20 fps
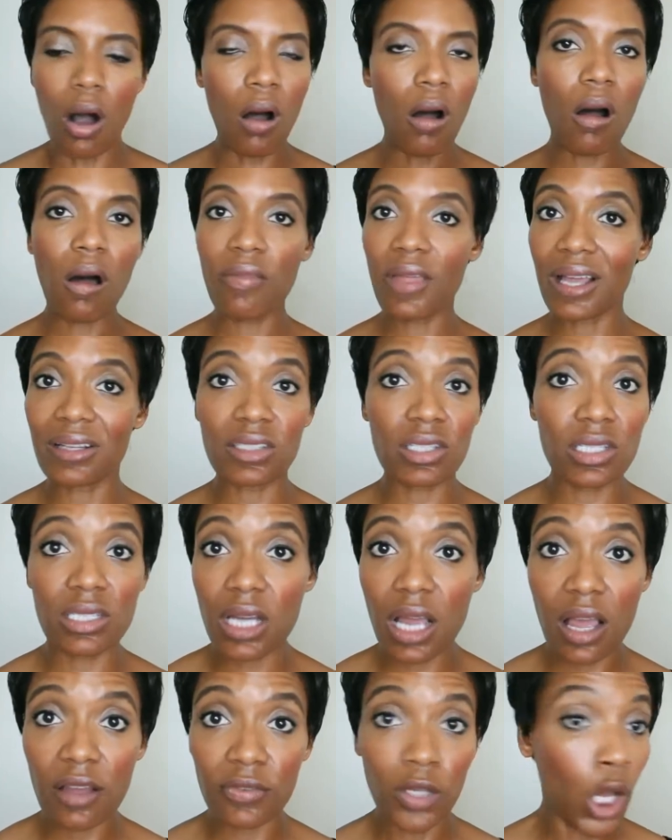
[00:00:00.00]
all that
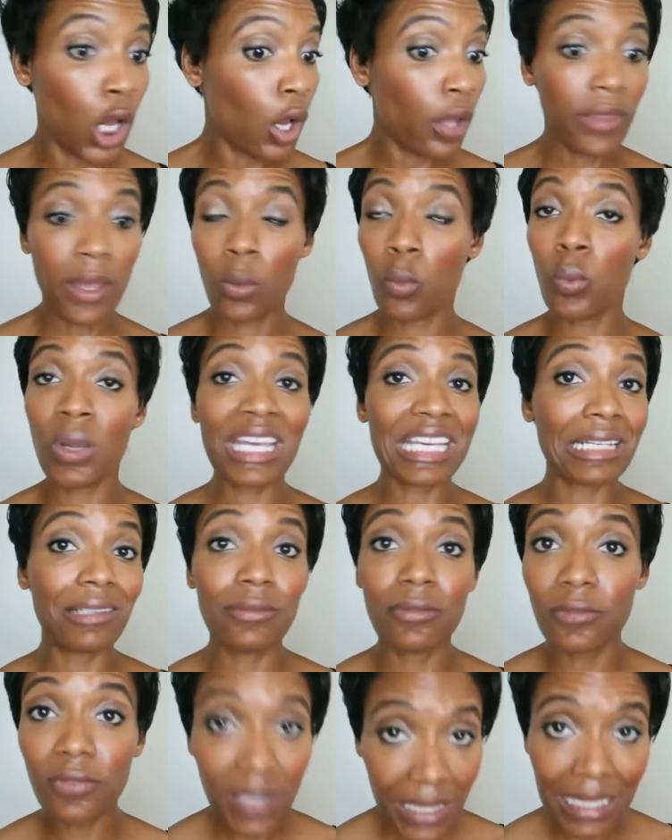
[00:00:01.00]
stuff that we
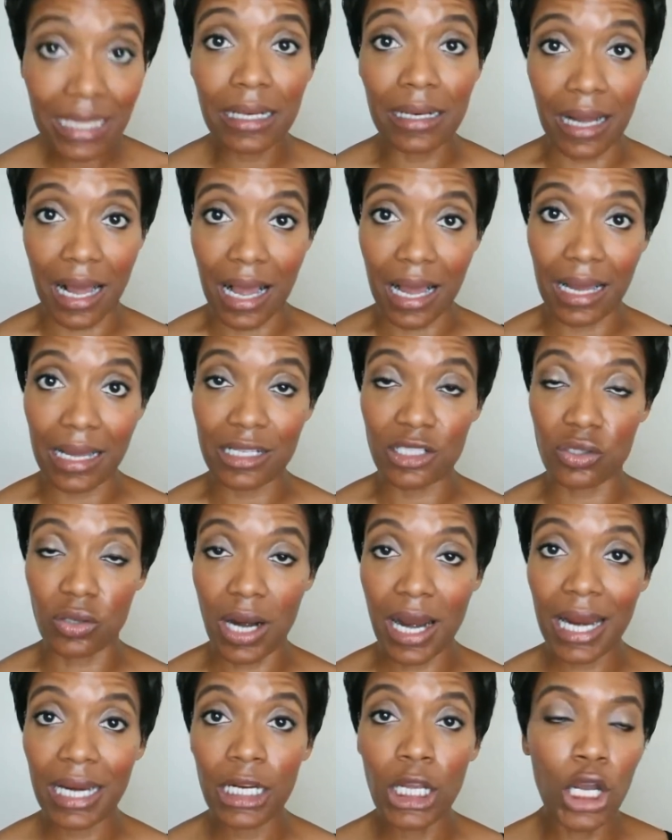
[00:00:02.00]
can veganize,
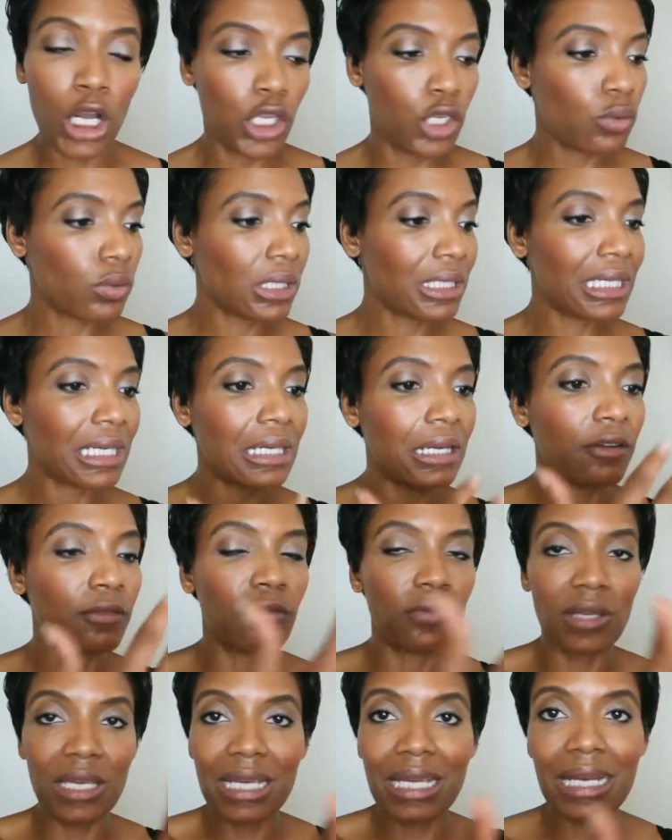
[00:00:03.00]
right? You can get a
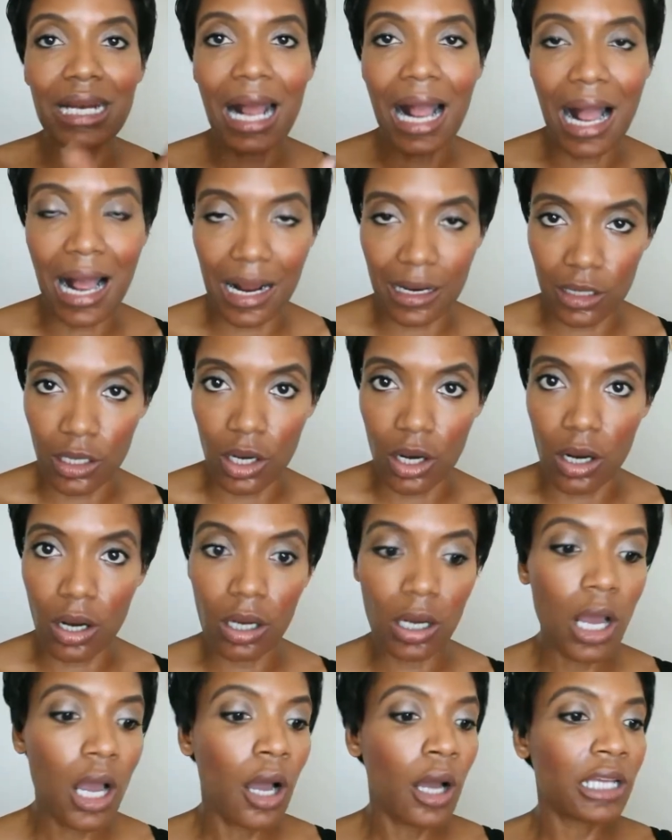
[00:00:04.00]
vegan hot
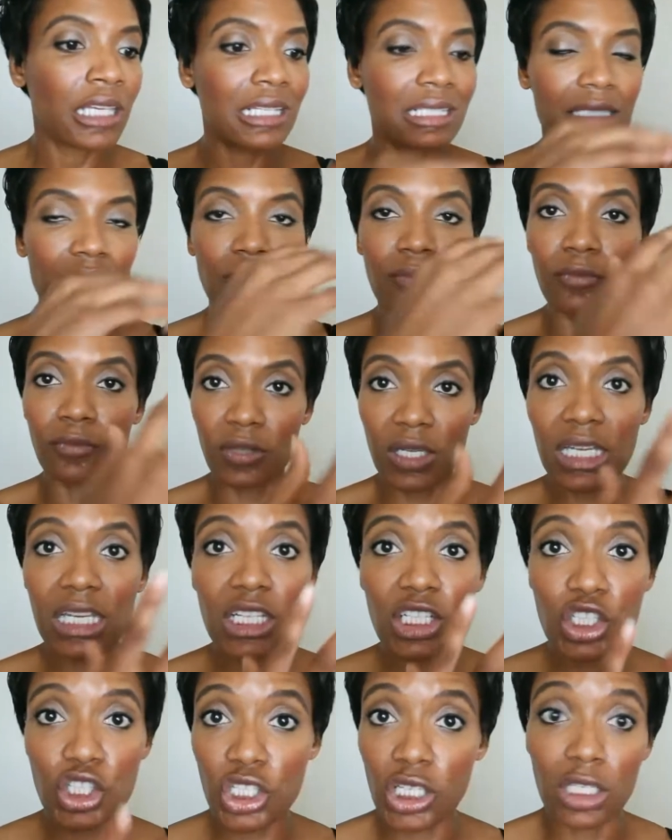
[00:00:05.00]
dog, get some
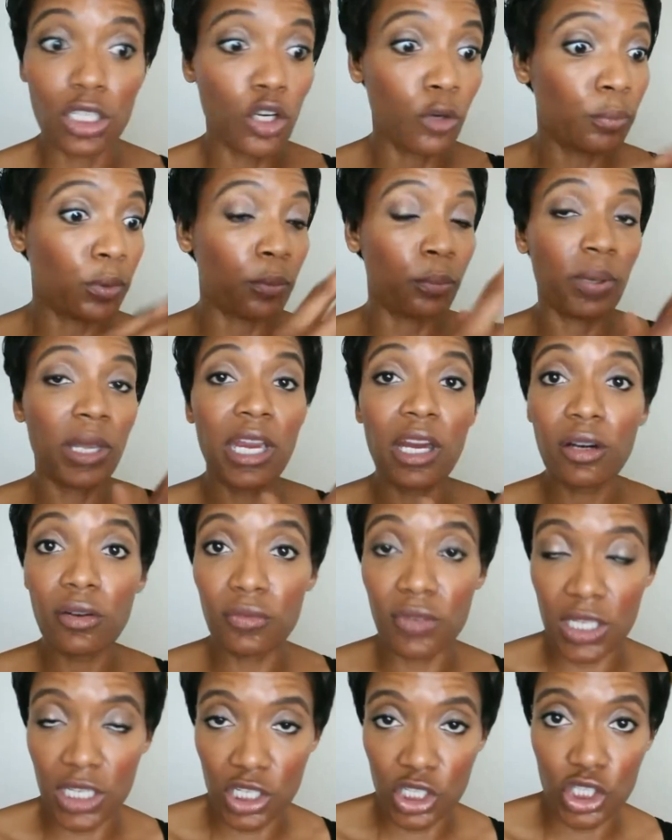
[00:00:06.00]
vegan chili, or
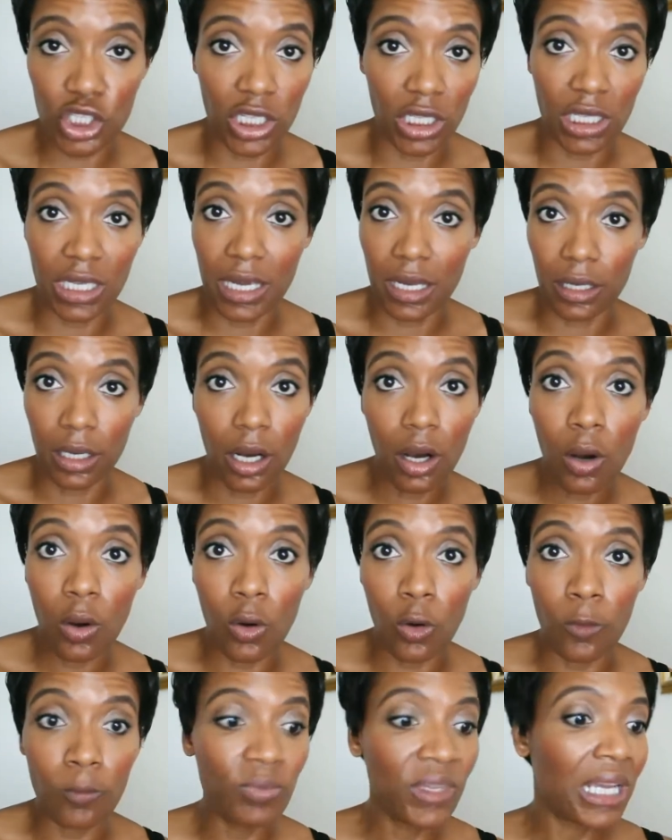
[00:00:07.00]
prepare vegan chili at
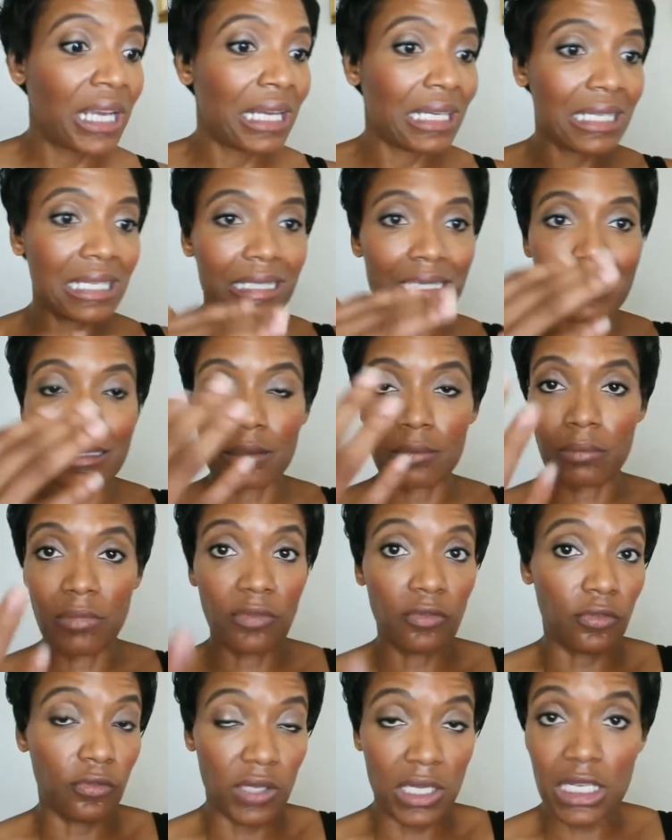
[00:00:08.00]
home, get some
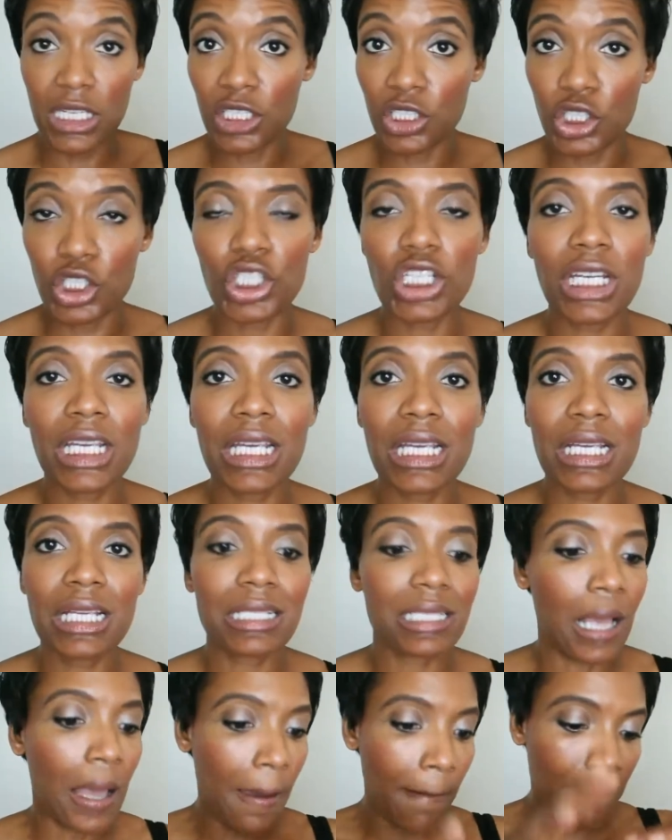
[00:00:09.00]
vegan
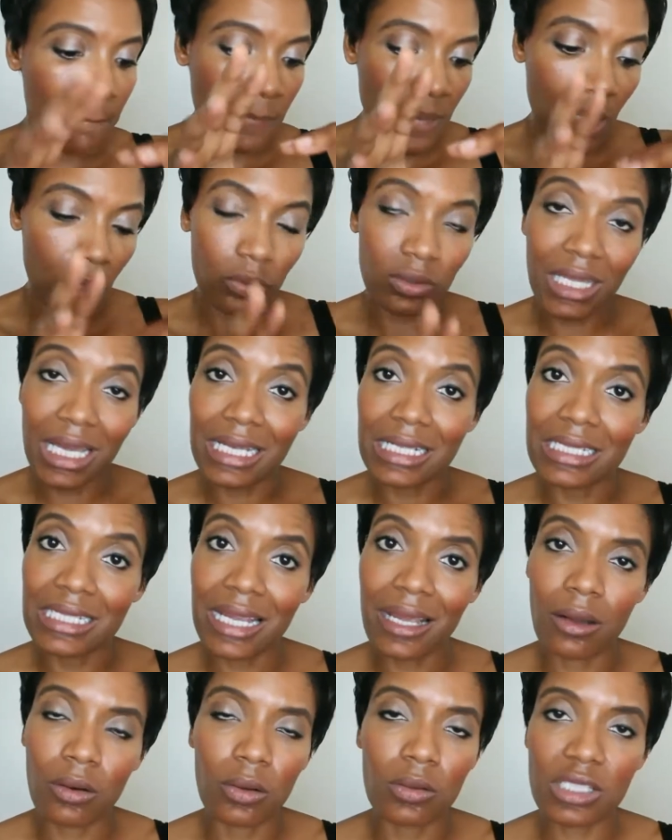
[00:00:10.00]
cheese, melt that
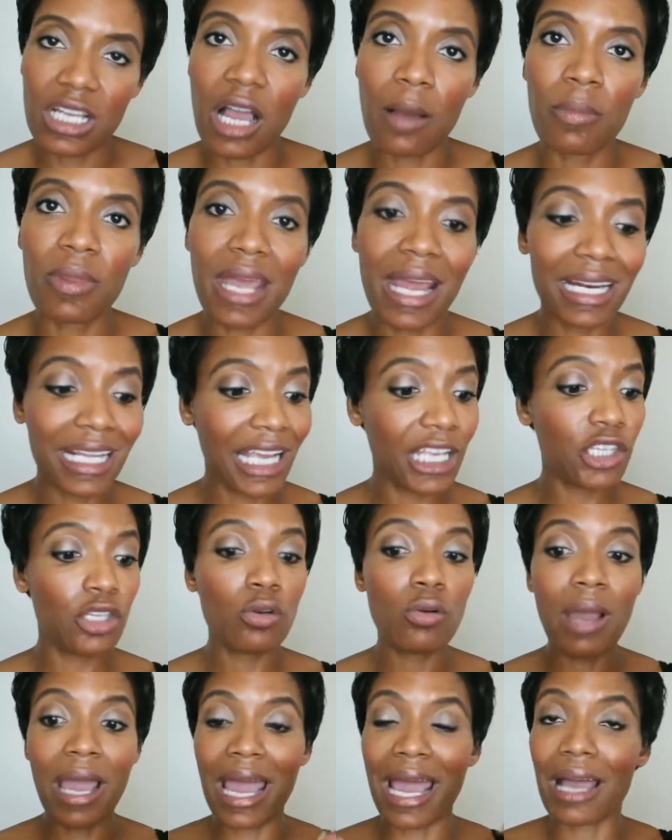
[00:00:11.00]
down on top of that, and
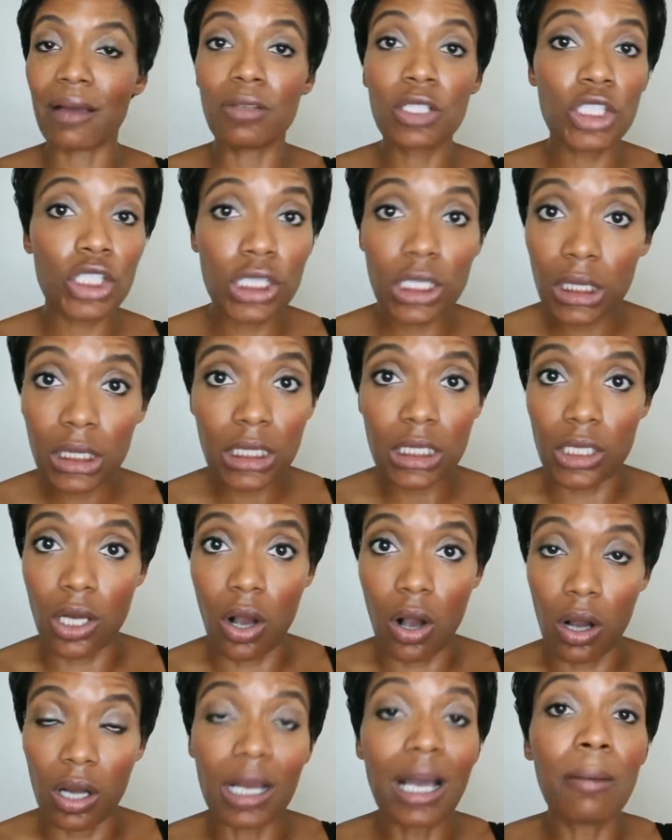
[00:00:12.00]
you have a chili
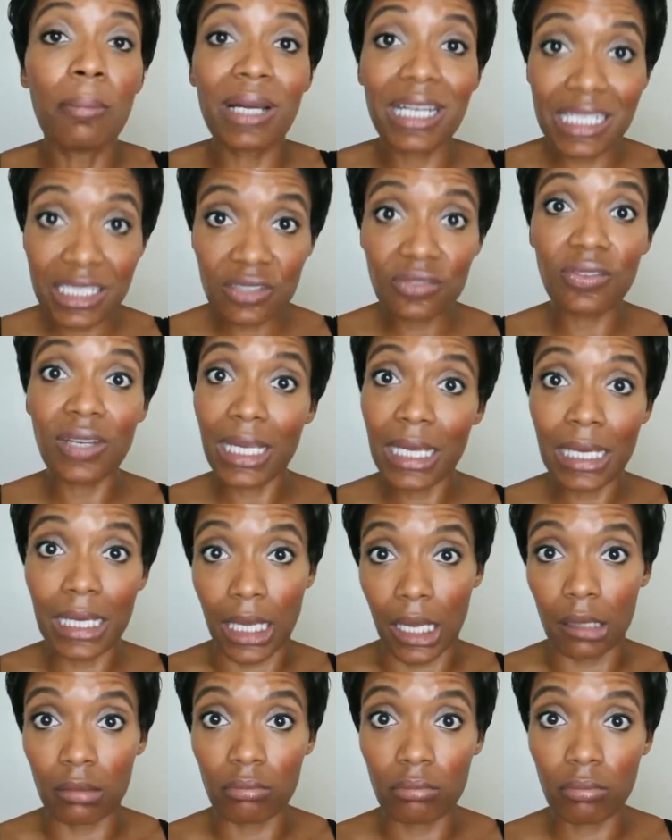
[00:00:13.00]
dog, but it's
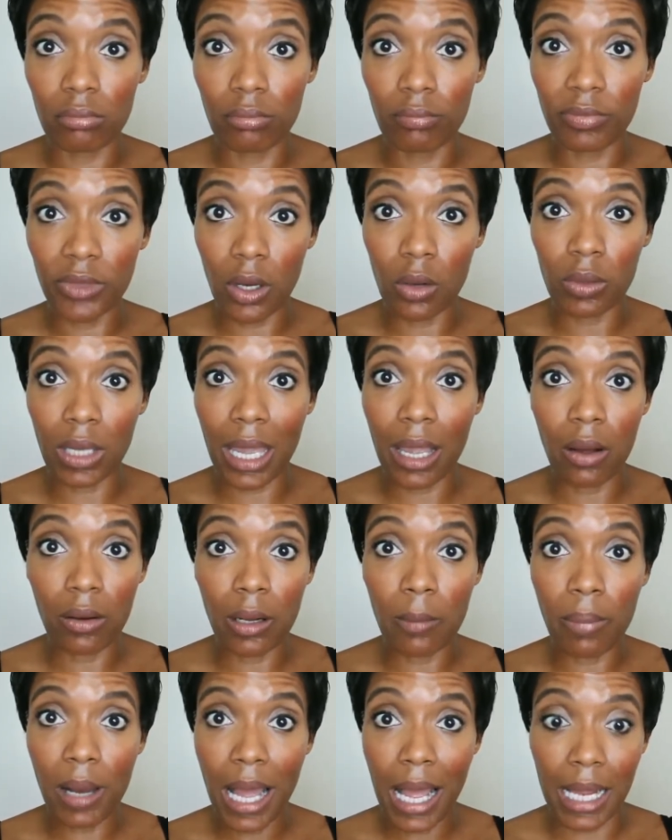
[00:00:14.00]
vegan, okay,
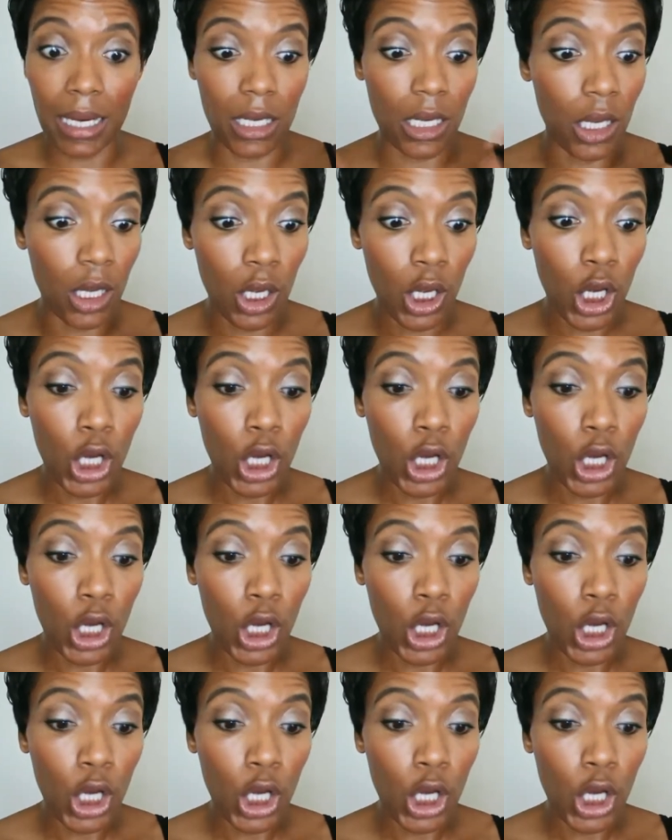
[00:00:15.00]
on a bun.